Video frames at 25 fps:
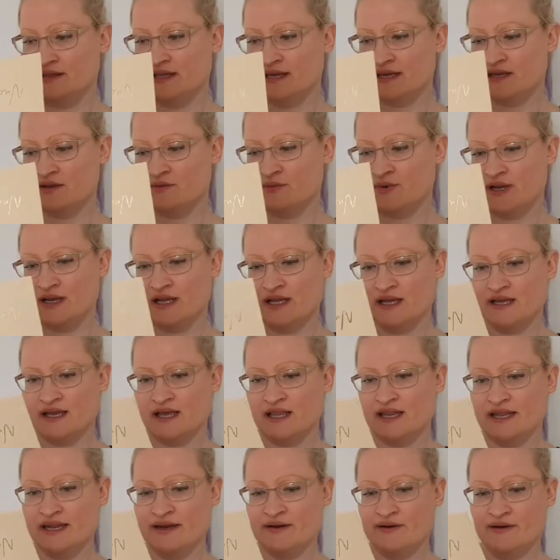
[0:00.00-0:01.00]
Like
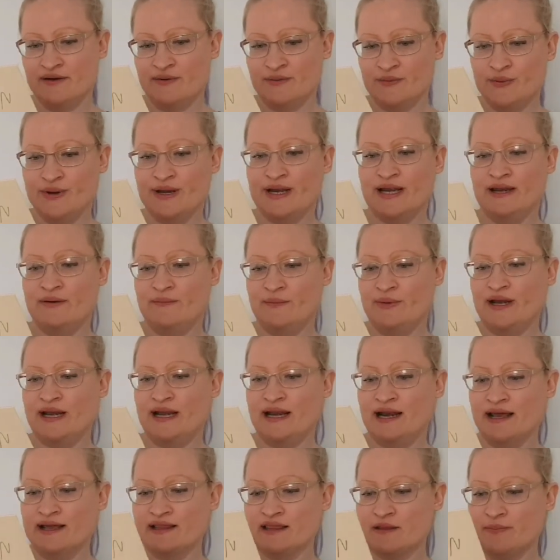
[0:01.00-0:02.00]
really, I really,
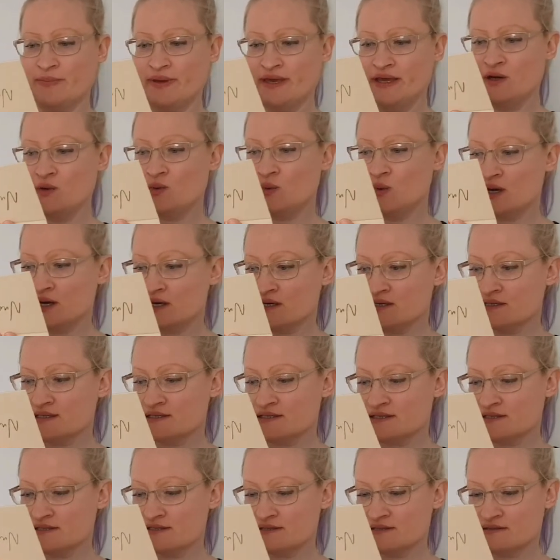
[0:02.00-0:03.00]
really like the pink
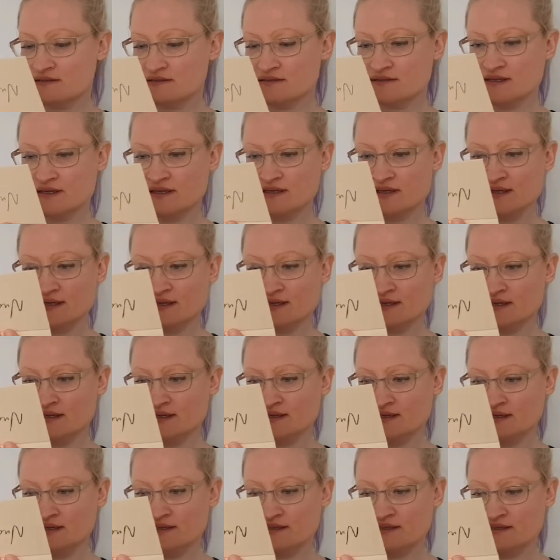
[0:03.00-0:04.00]
ones,
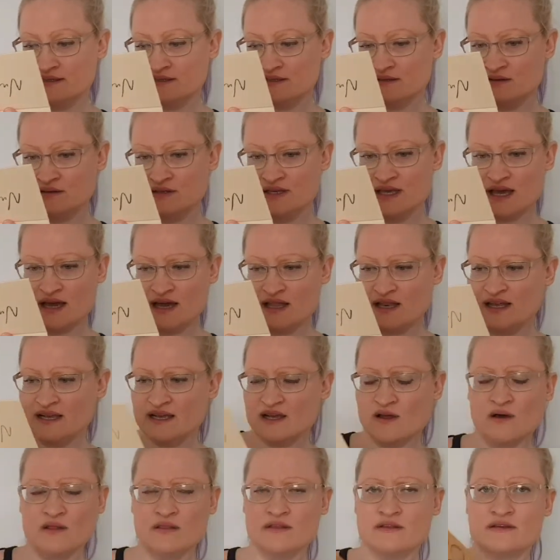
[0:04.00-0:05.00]
and yeah, I
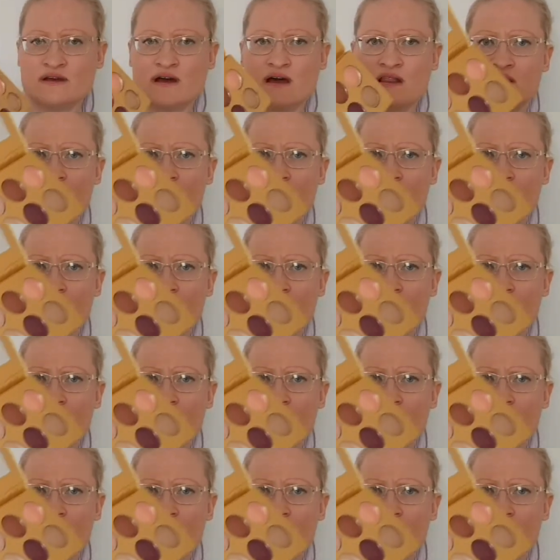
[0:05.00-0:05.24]
like all the